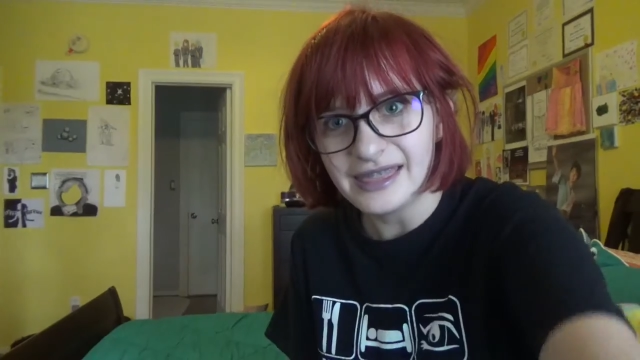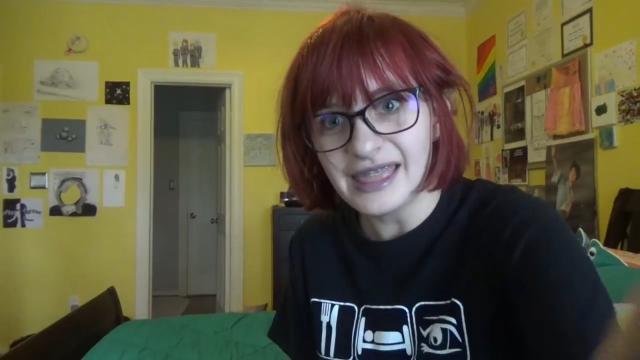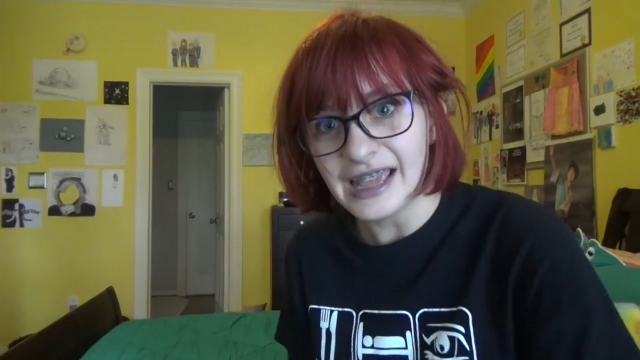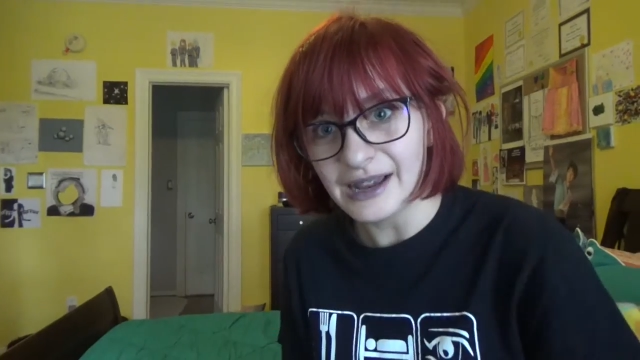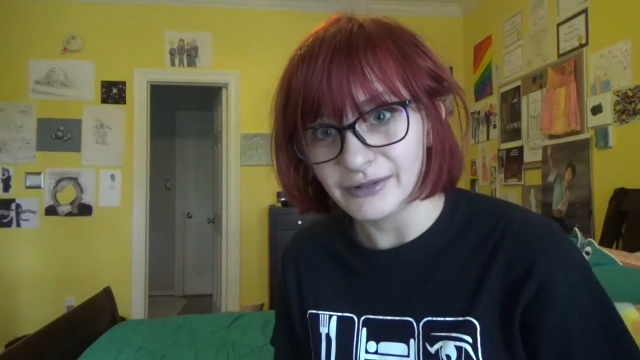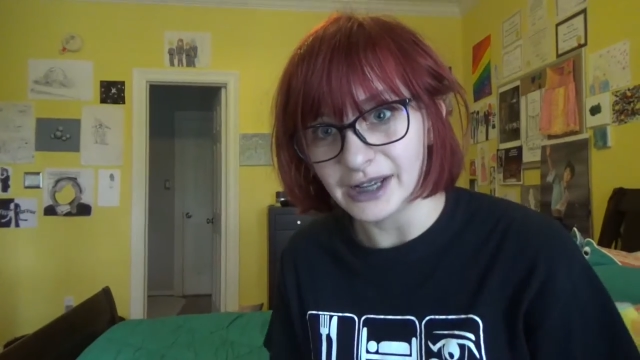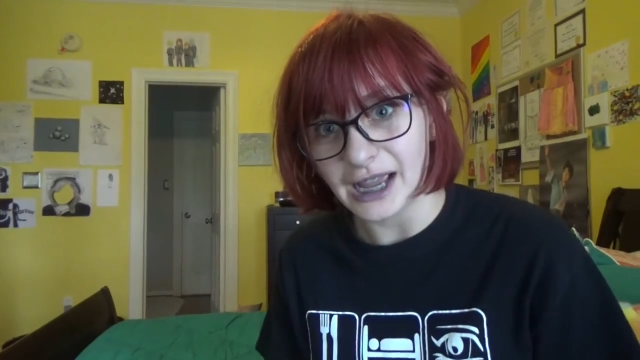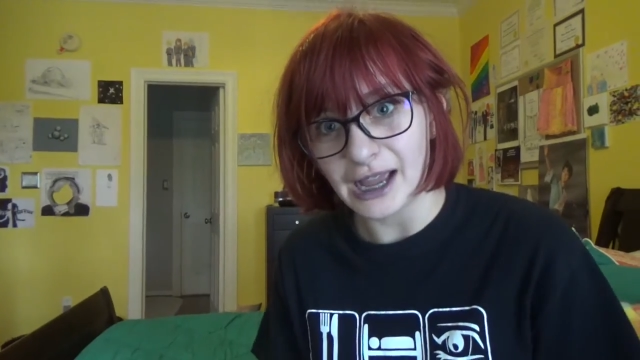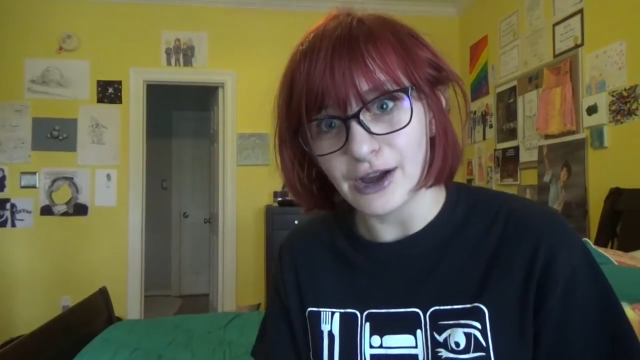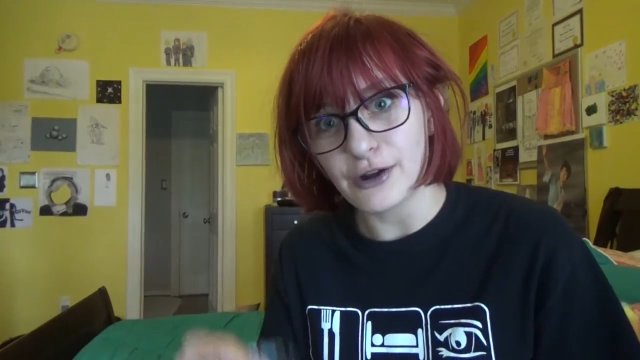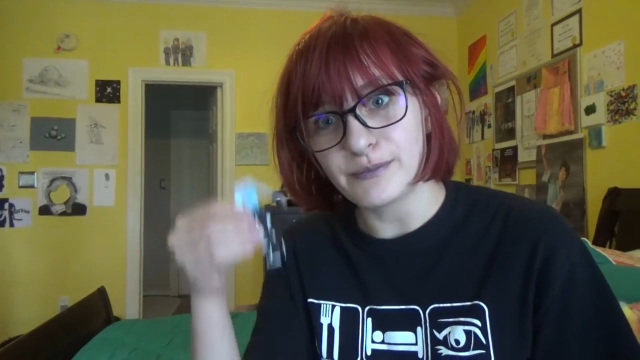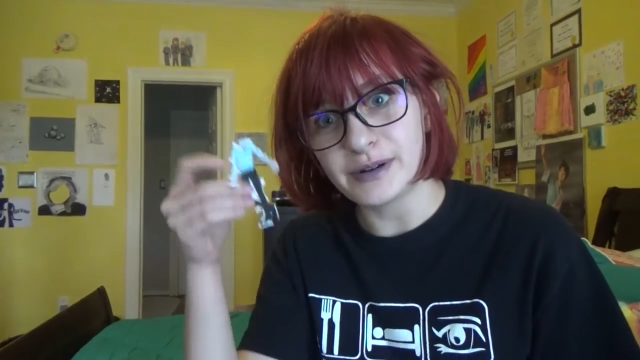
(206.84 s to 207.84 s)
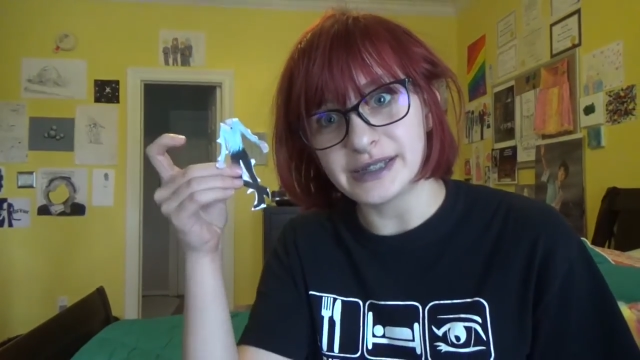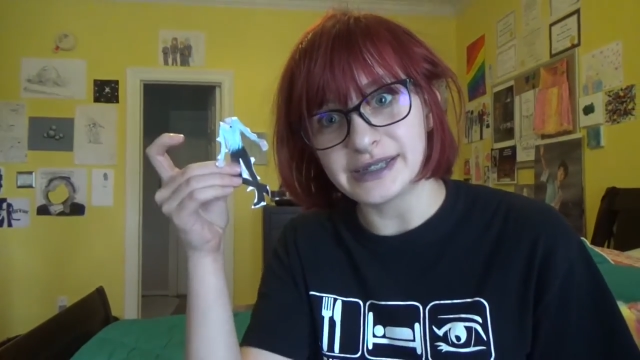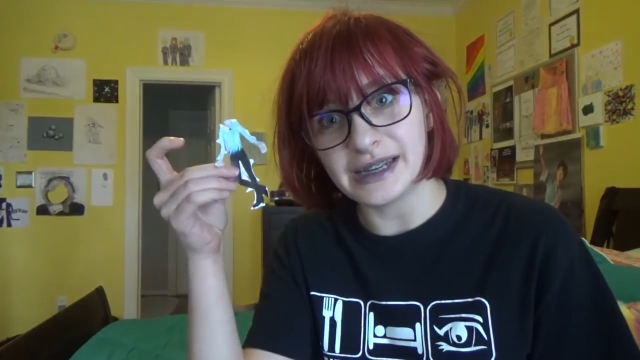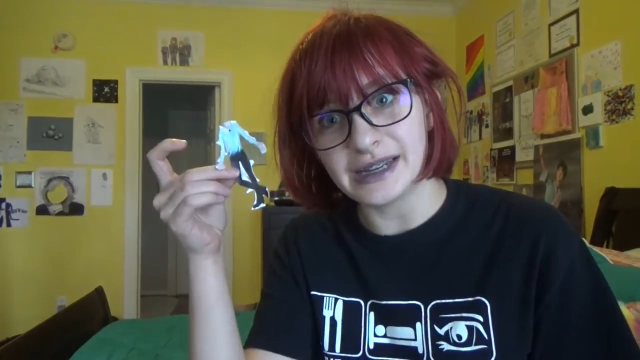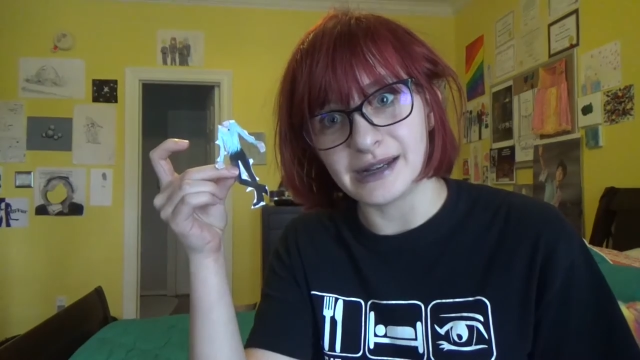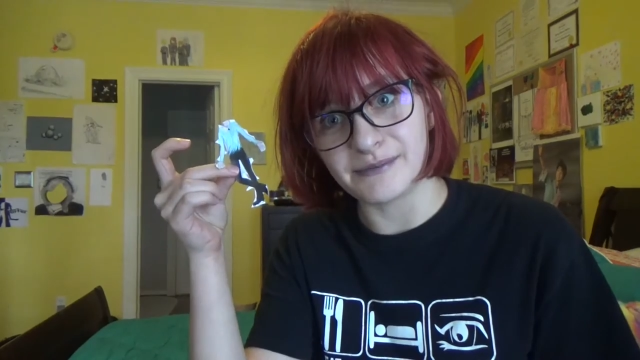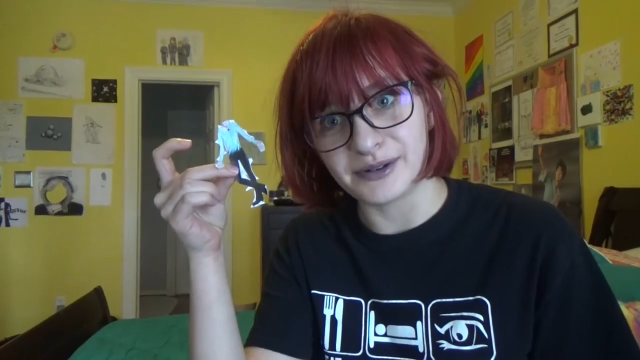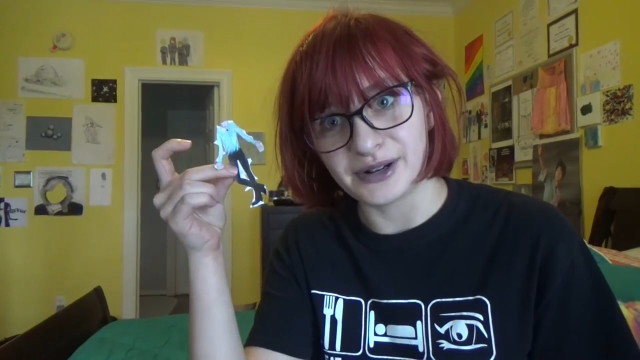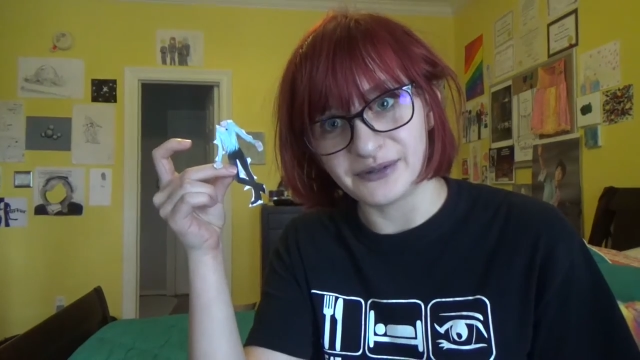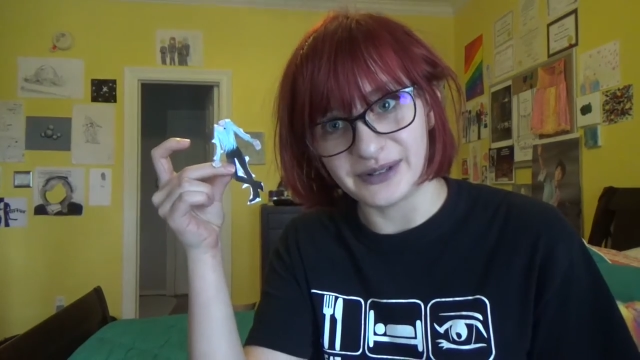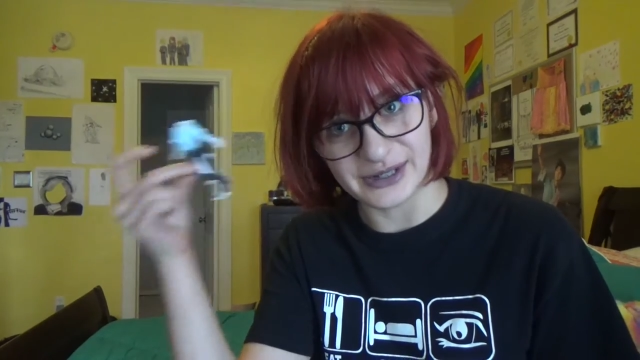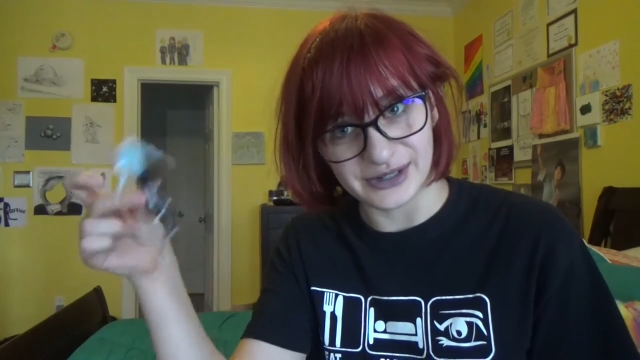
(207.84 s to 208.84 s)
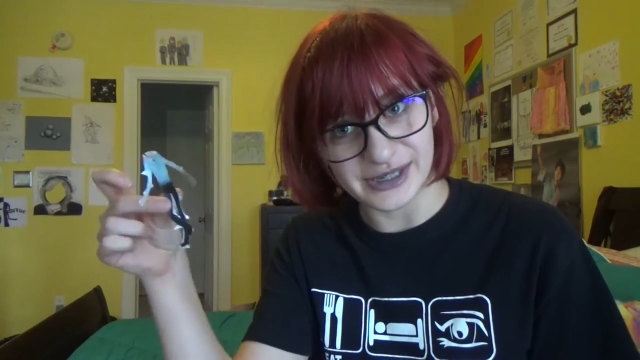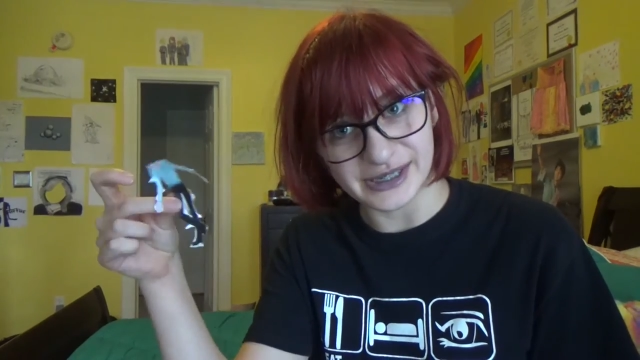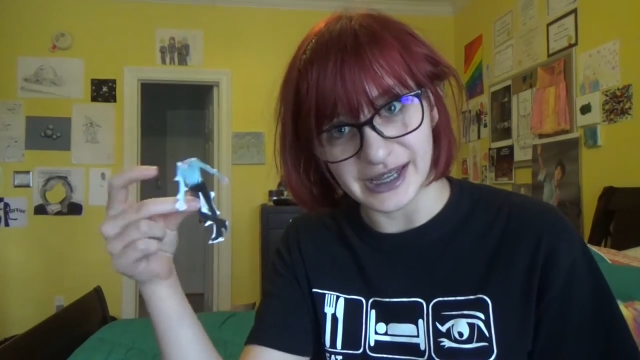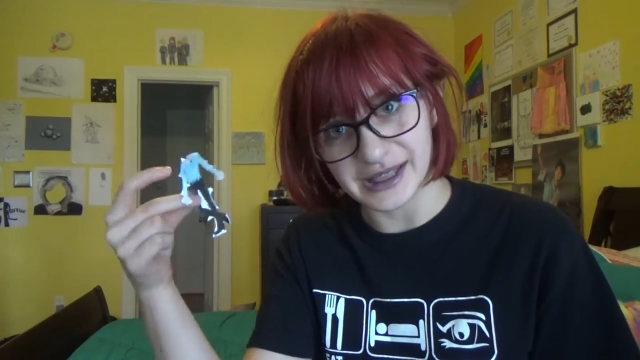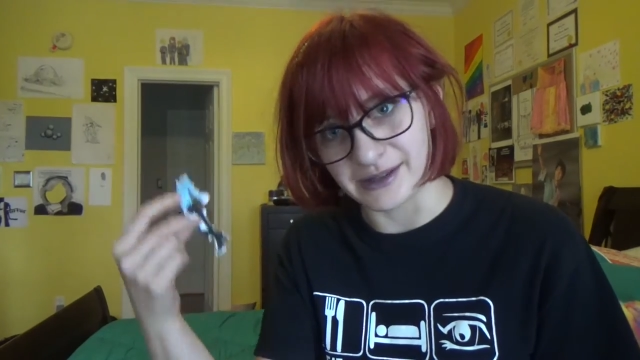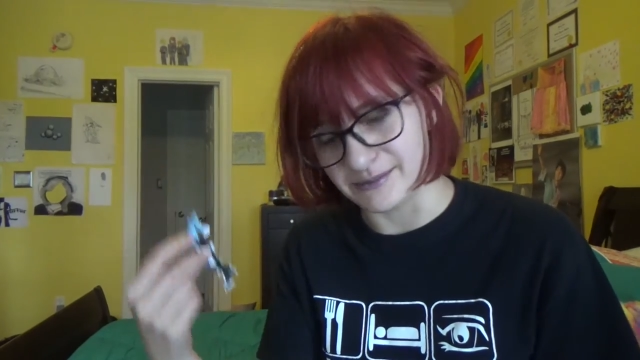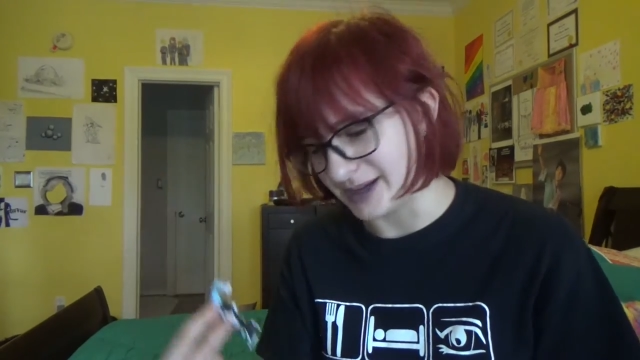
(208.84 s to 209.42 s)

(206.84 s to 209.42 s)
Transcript: There we go, pristine and perfect, just like the